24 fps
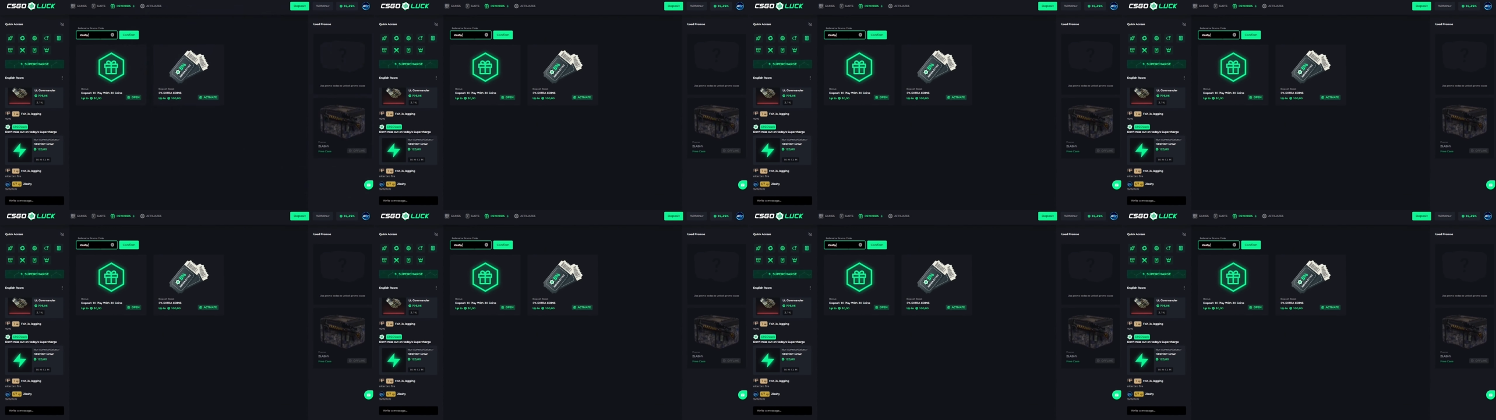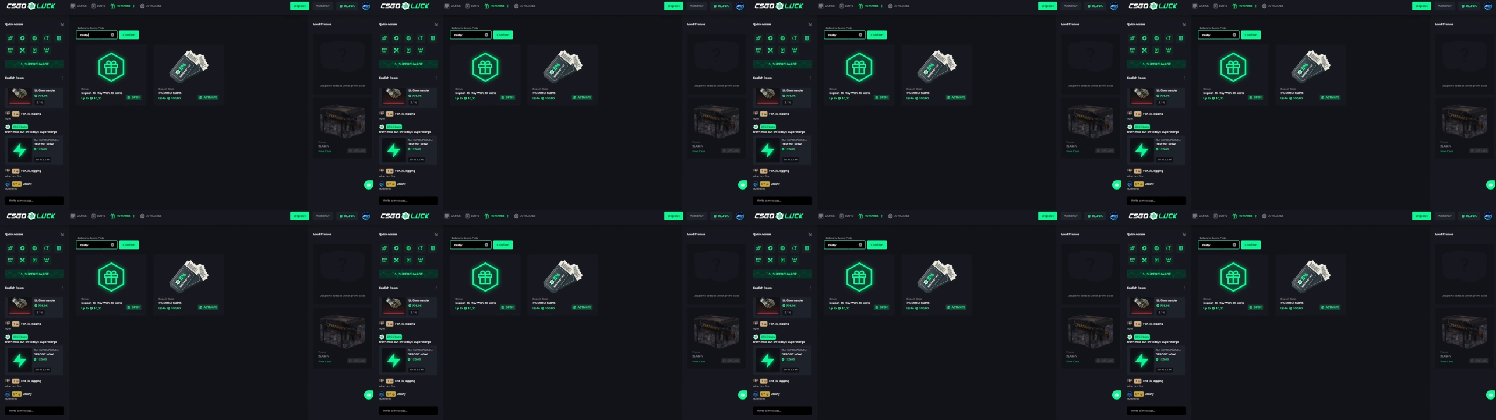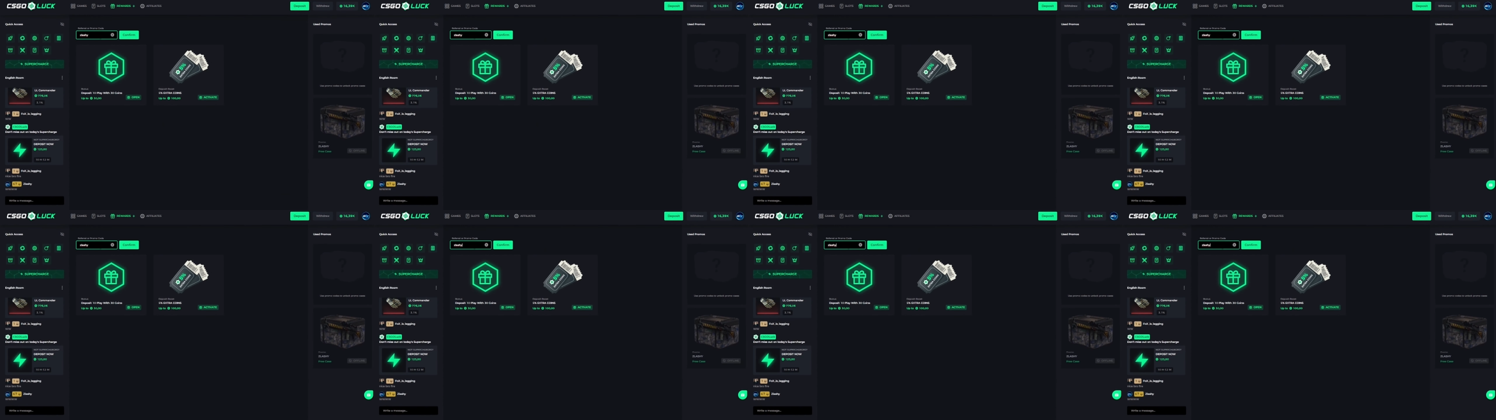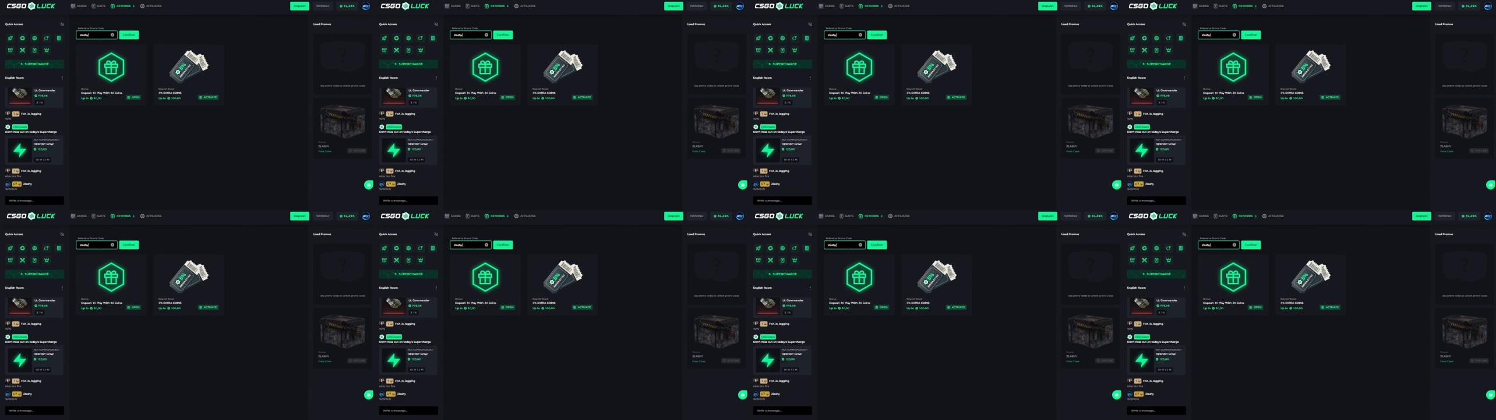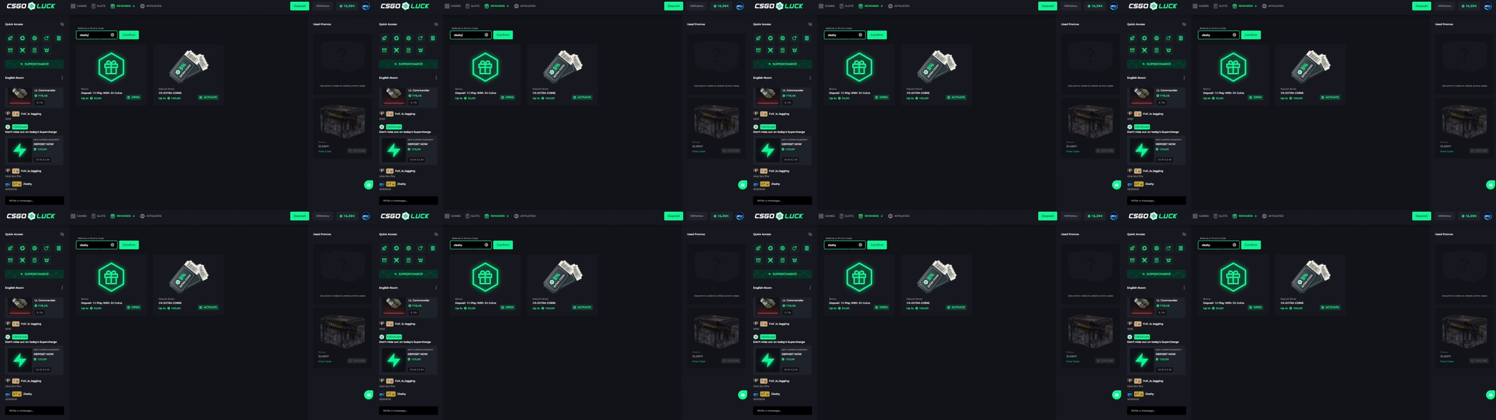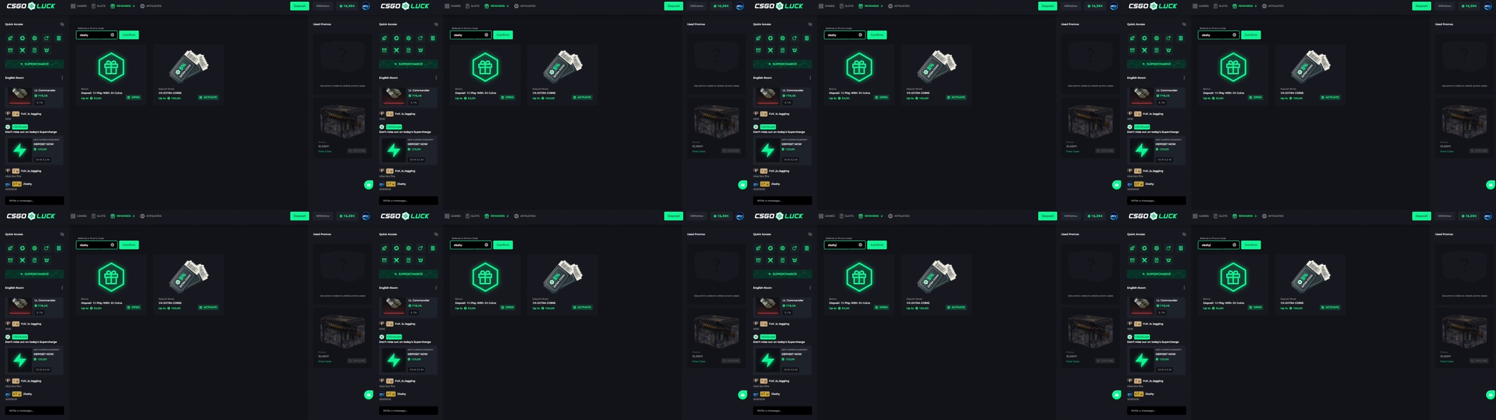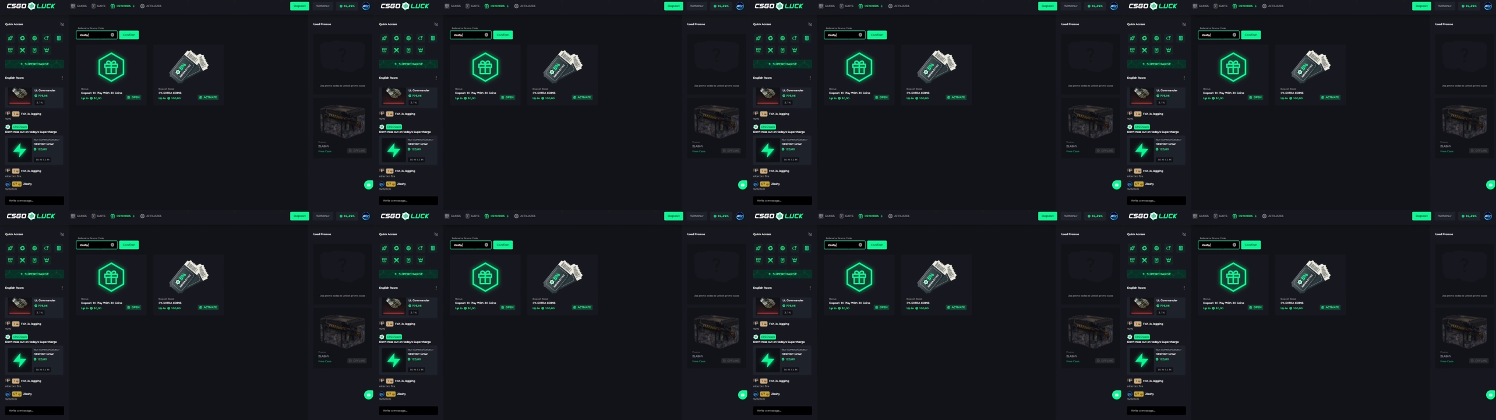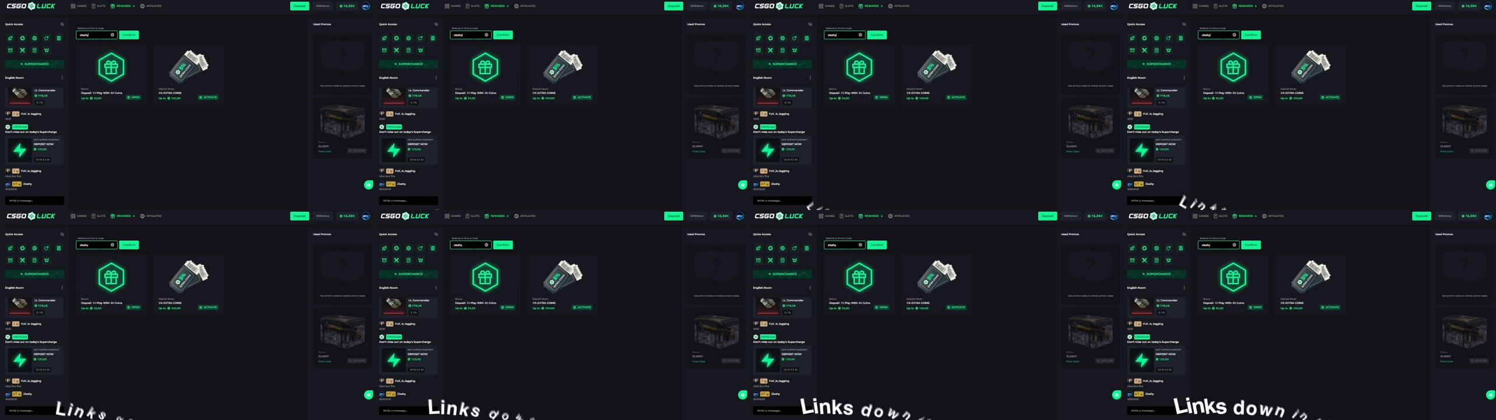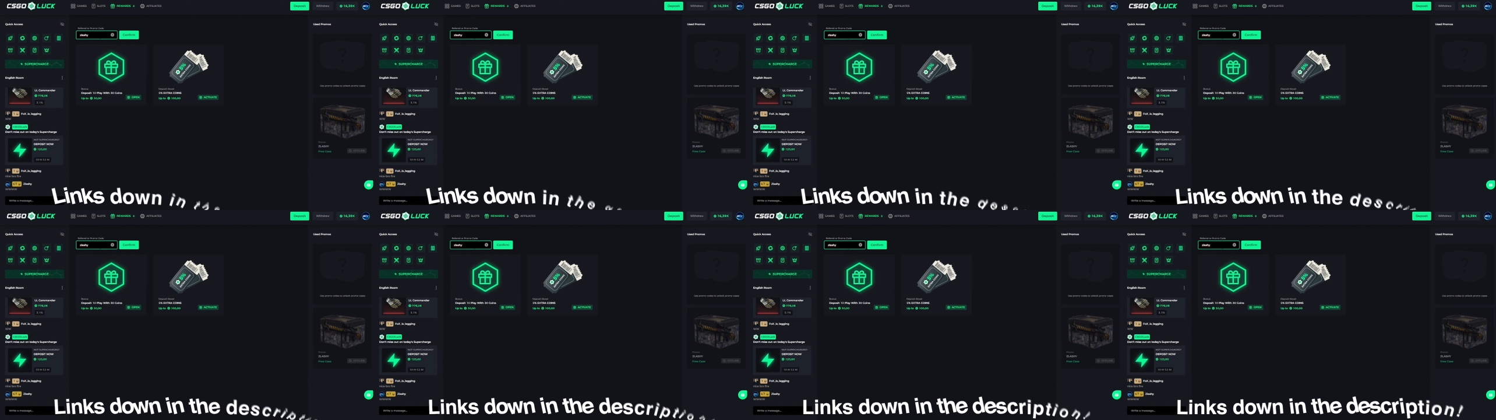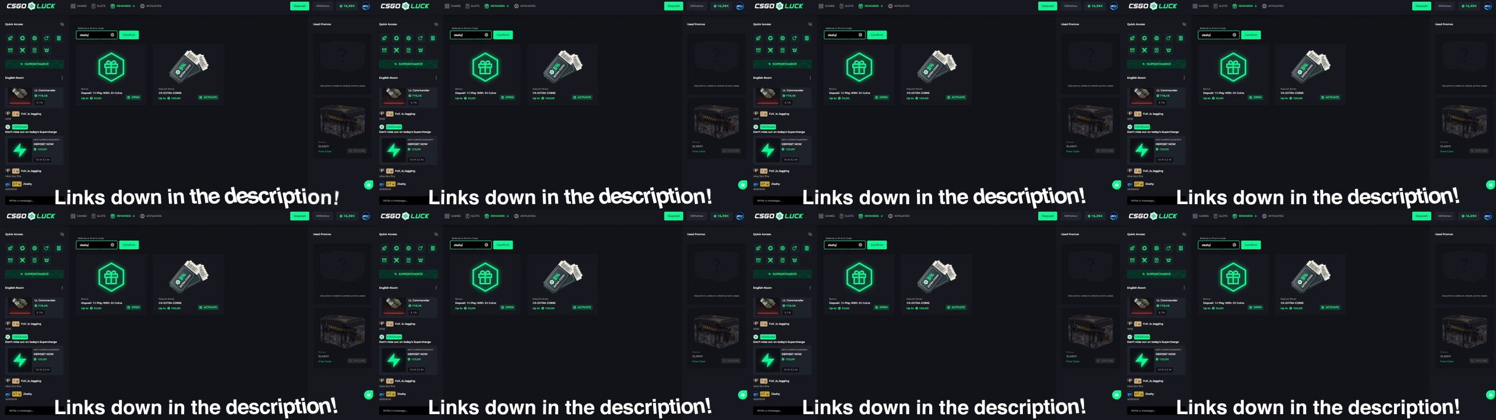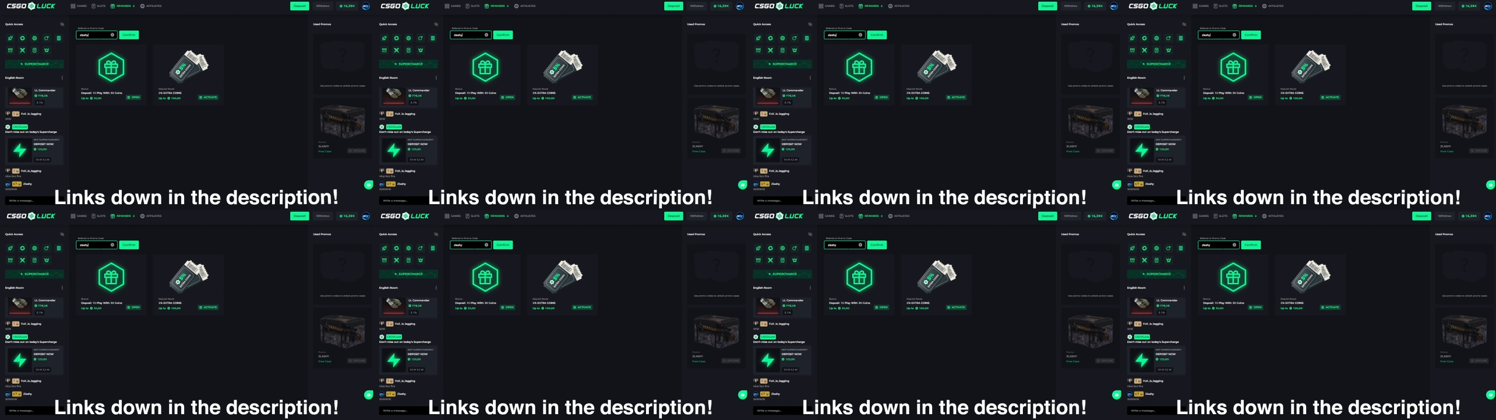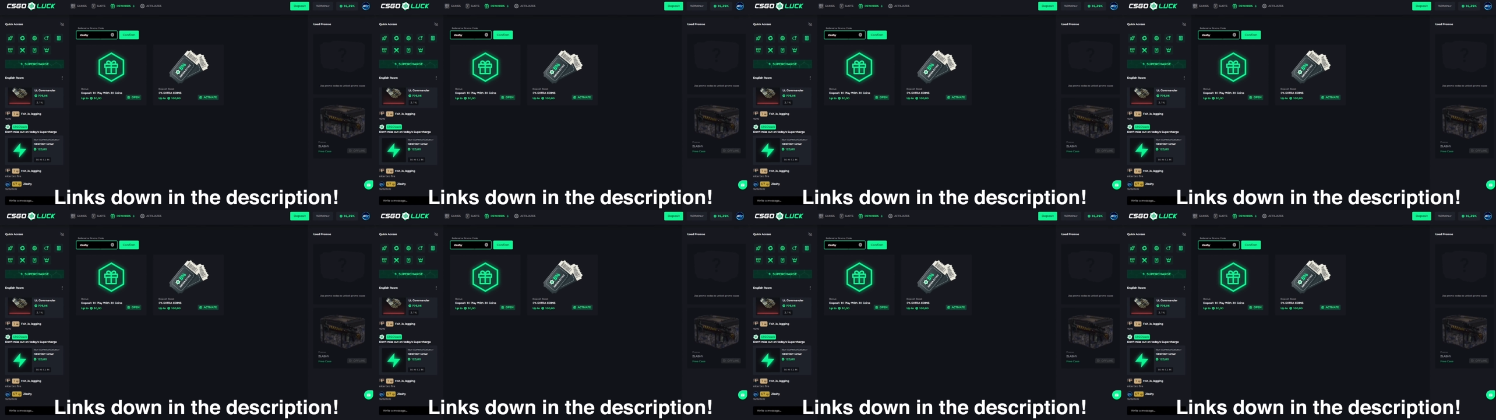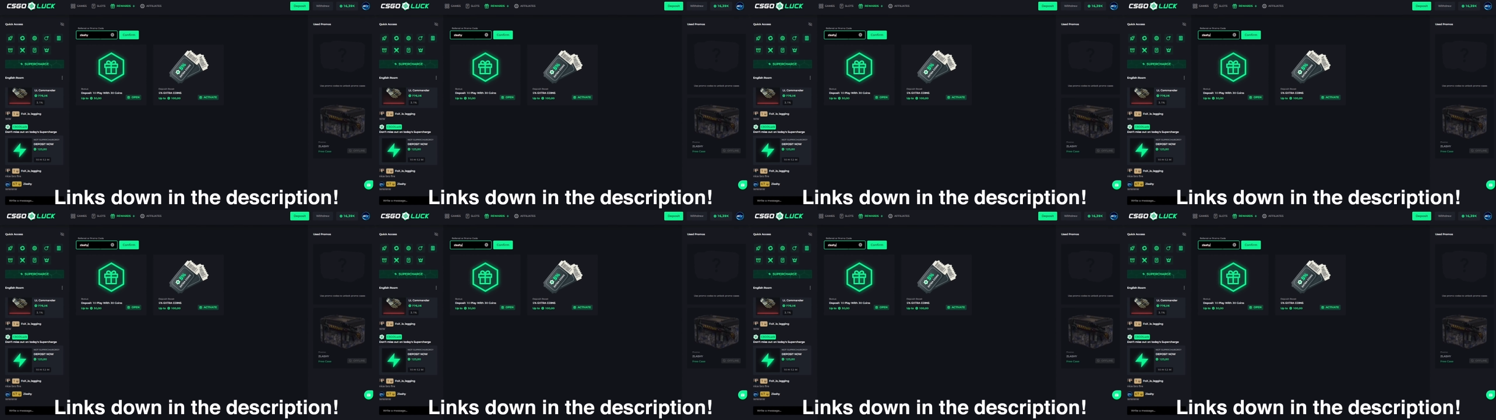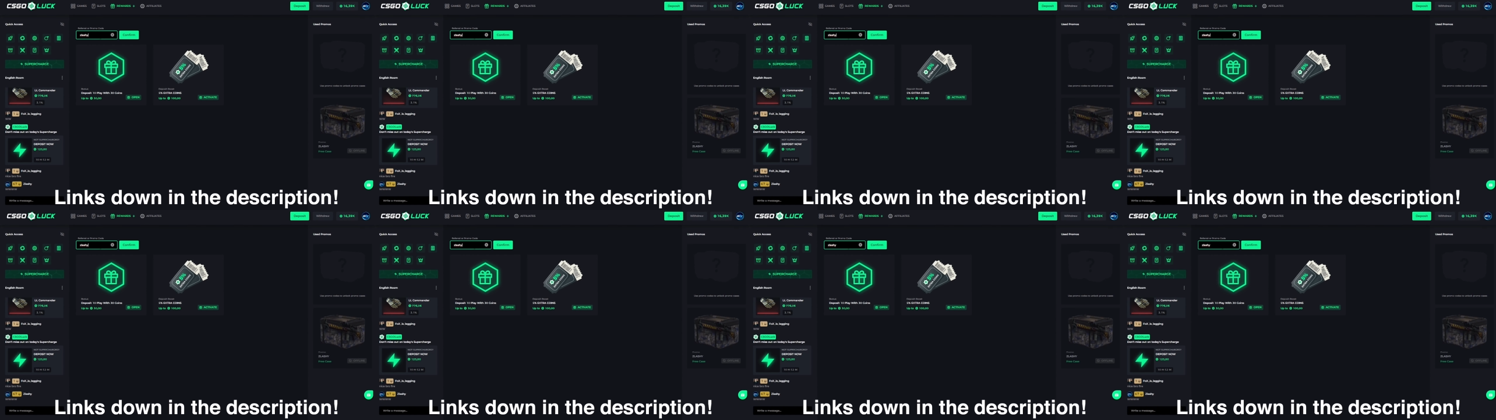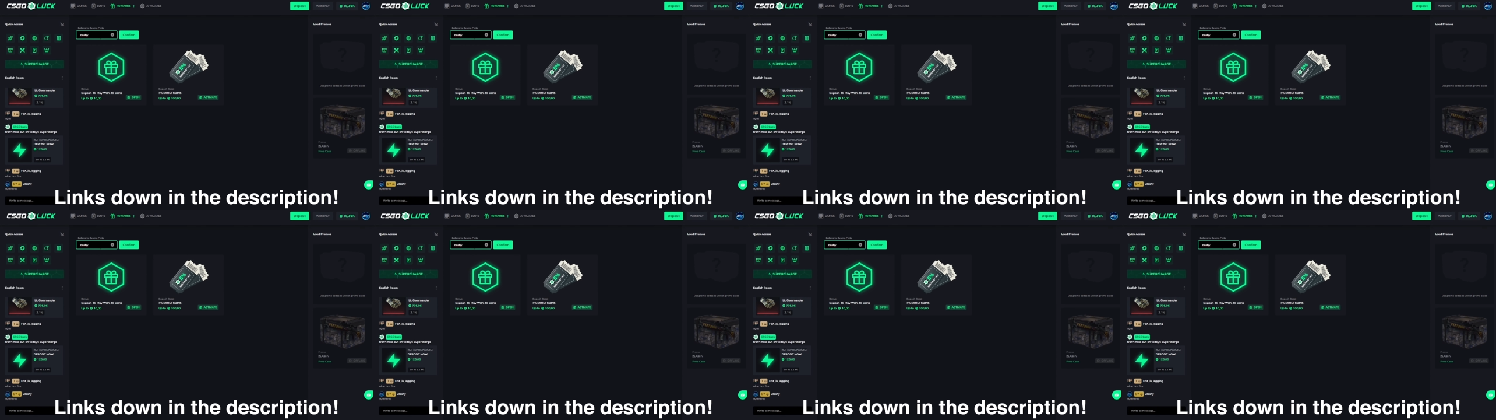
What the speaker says: [unreadable: no face in view]